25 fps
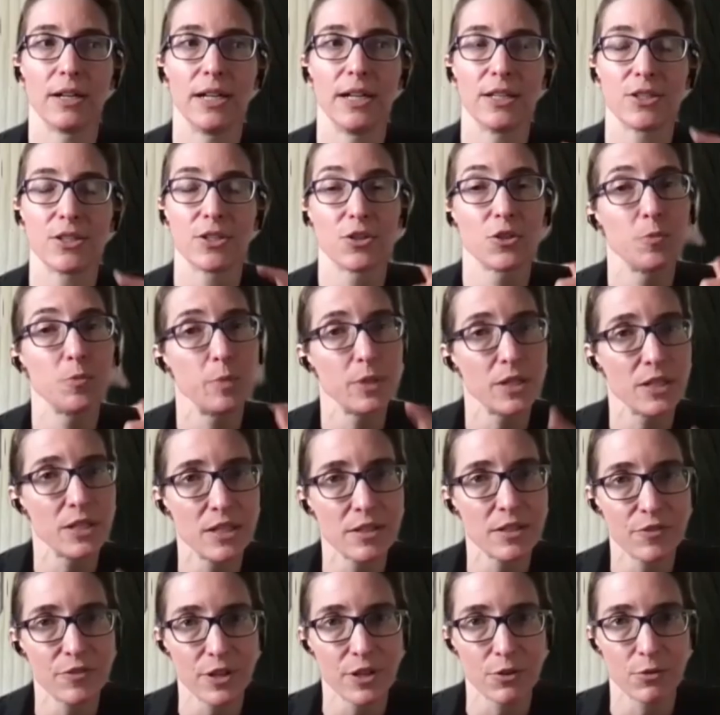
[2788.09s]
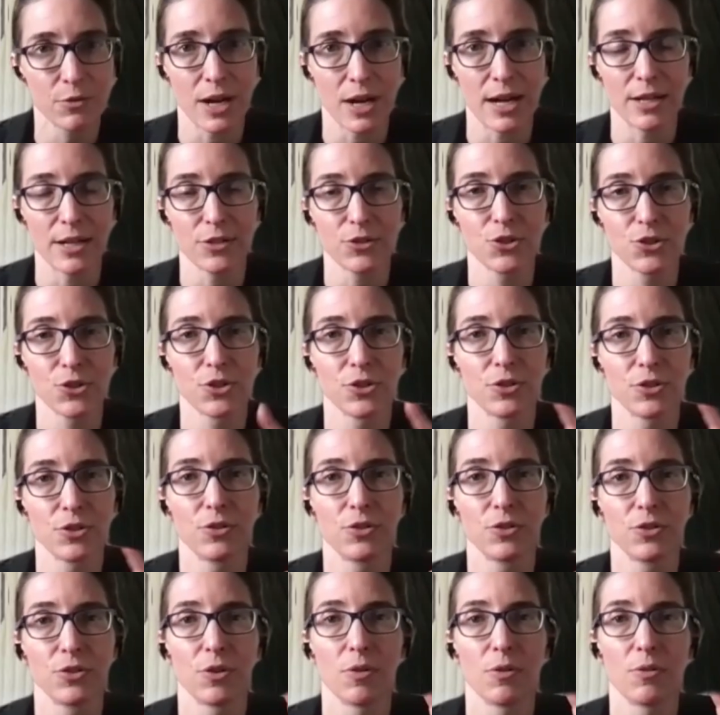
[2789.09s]
it's a specific rash.
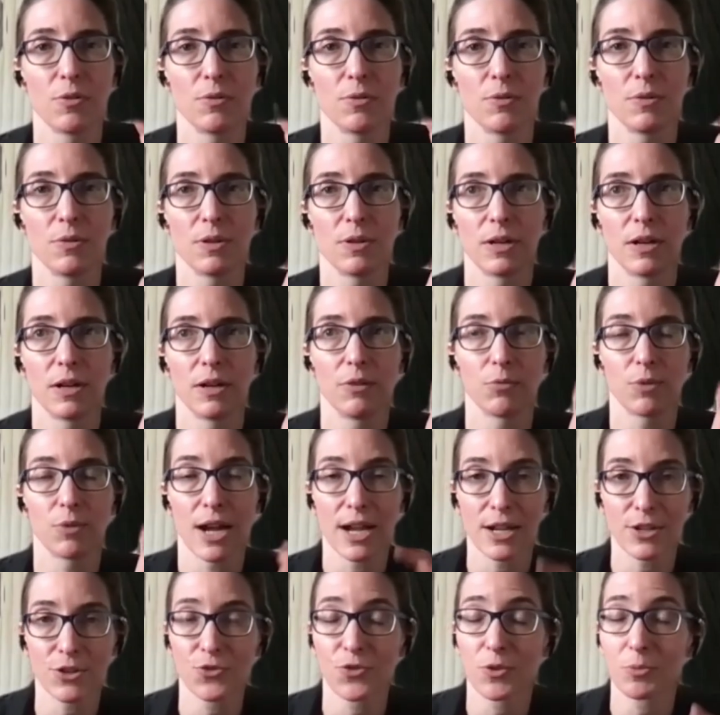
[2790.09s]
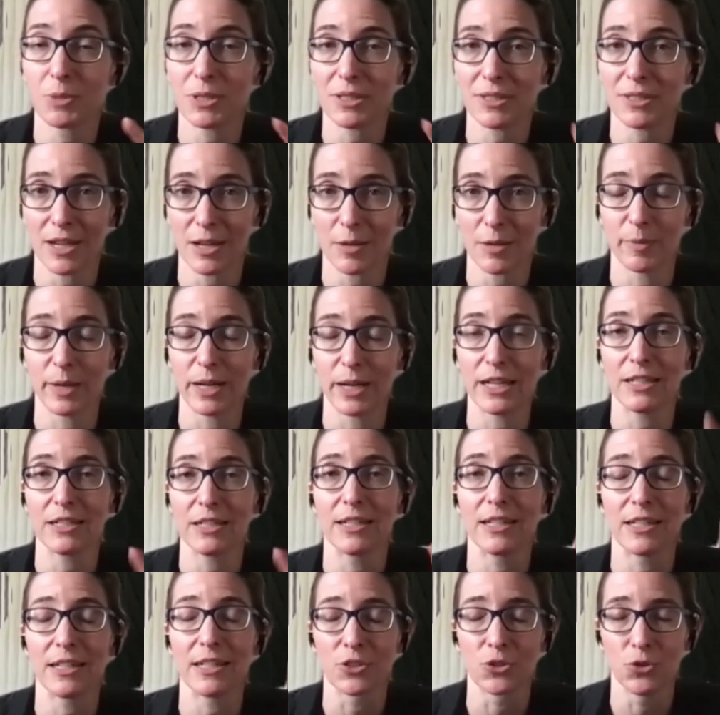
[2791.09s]
So a rash from a tick bite
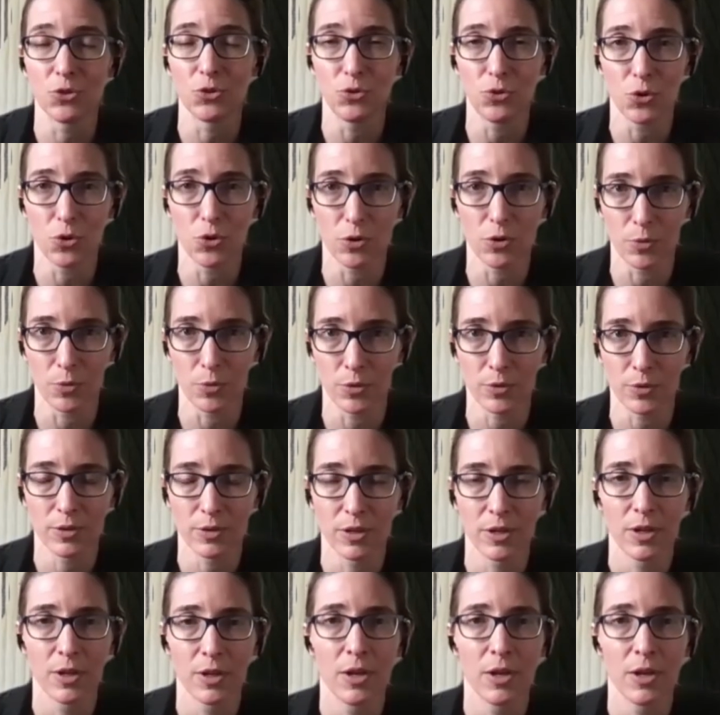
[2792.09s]
is normal.